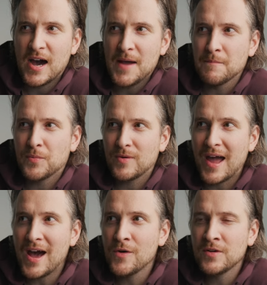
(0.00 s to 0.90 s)
I'm
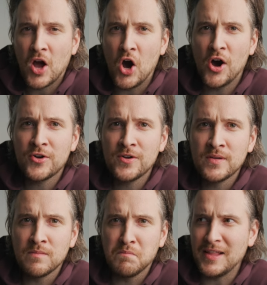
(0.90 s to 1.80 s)
proud,
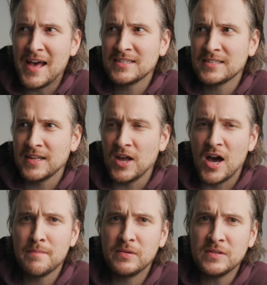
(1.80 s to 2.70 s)
honored, blessed, and
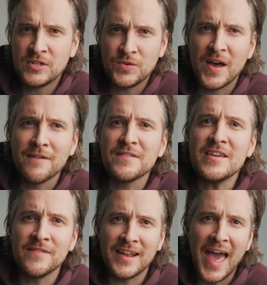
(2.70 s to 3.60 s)
humbled to have
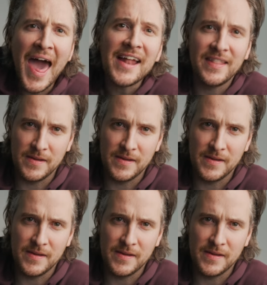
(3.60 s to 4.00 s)
even had